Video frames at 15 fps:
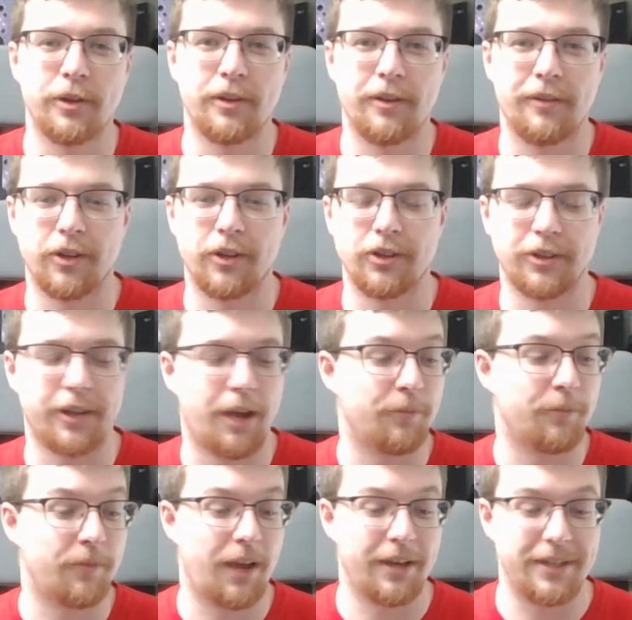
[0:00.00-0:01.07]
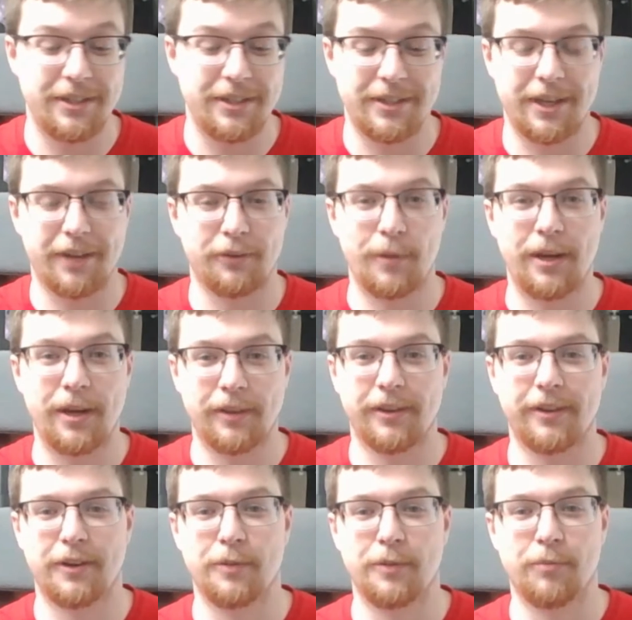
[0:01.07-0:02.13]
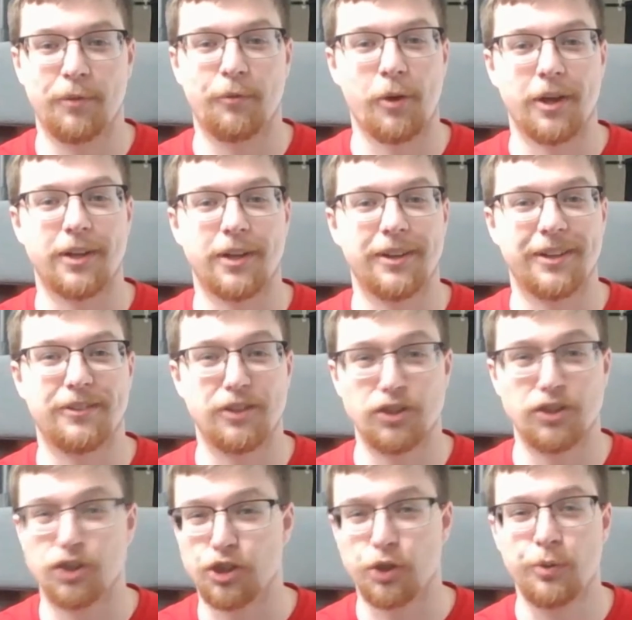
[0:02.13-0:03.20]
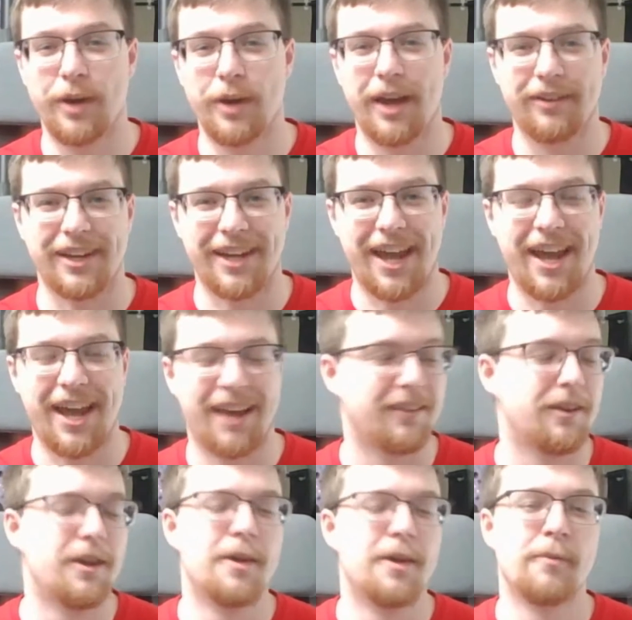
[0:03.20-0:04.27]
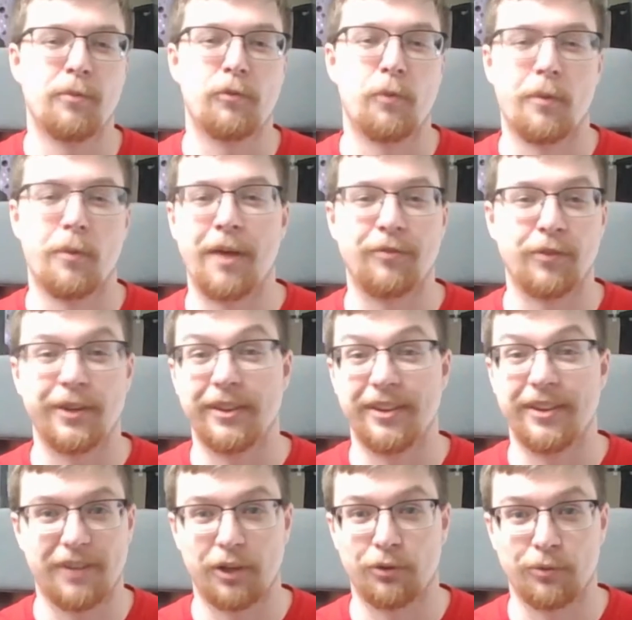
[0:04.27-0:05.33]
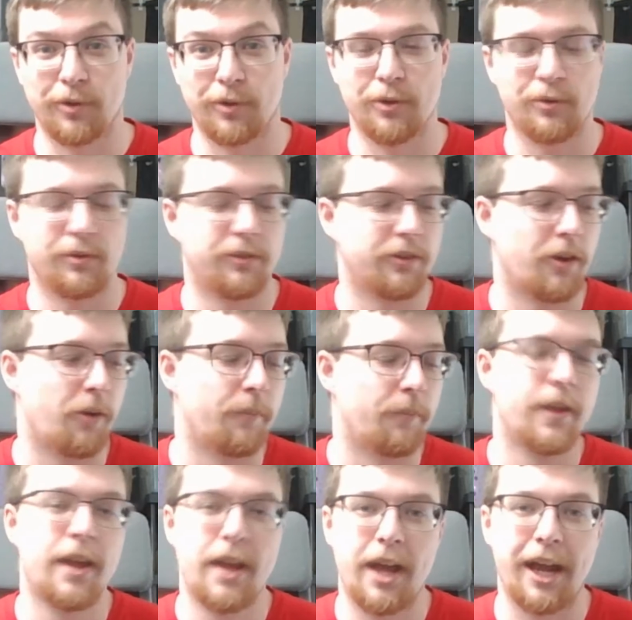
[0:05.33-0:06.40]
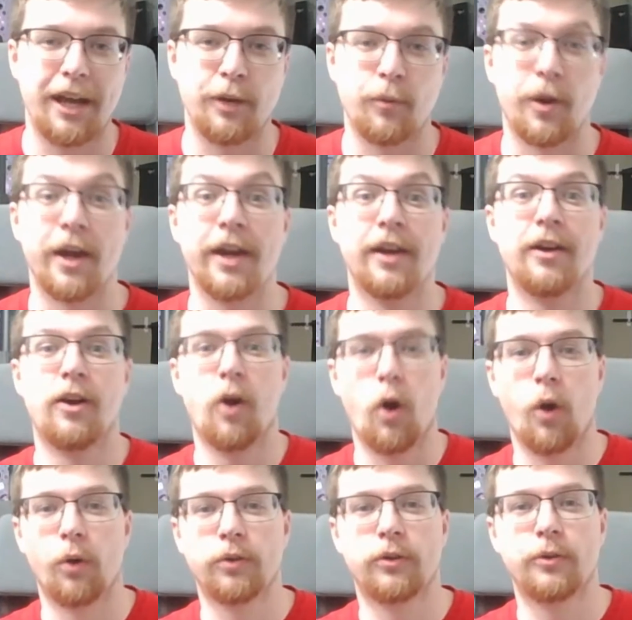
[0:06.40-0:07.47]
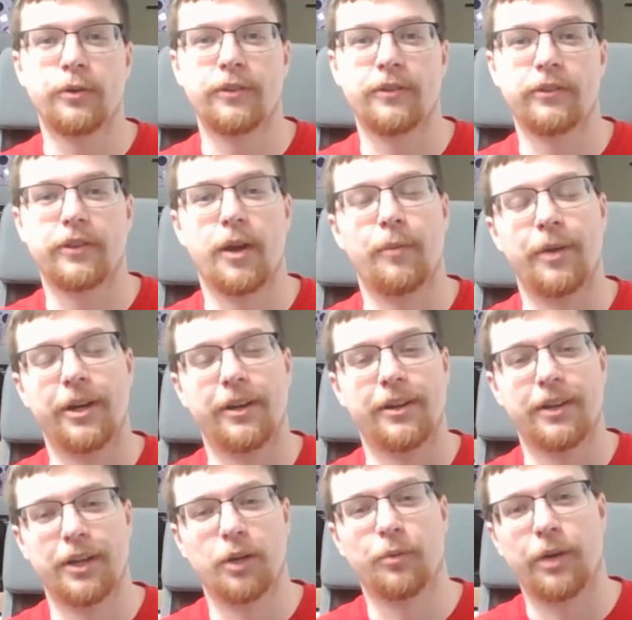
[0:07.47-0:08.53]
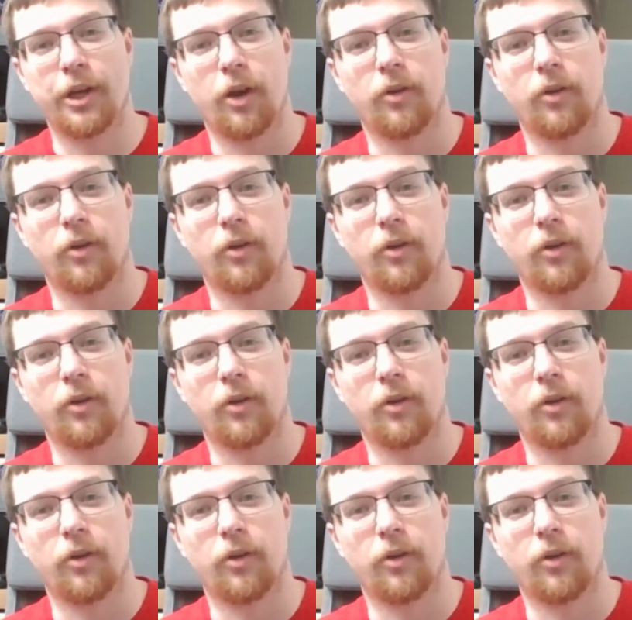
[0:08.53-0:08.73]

eventually. I need to get as many listed before it clicks to June as I can before my free listings renew. So anyway, Old Lucas is coming. Here we go.